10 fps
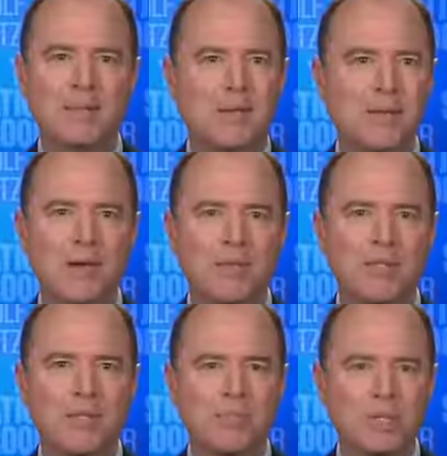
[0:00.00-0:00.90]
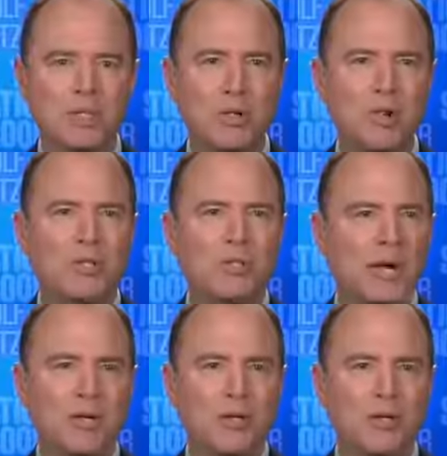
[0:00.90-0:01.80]
you have this bizarre
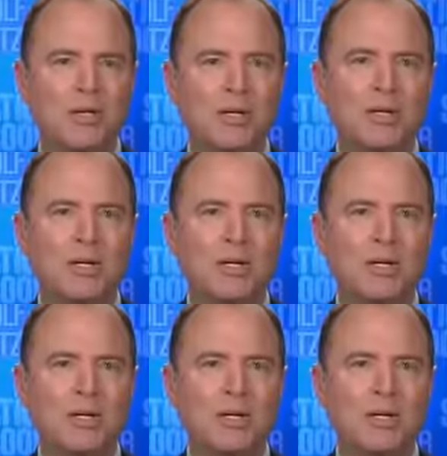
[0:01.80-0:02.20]
specter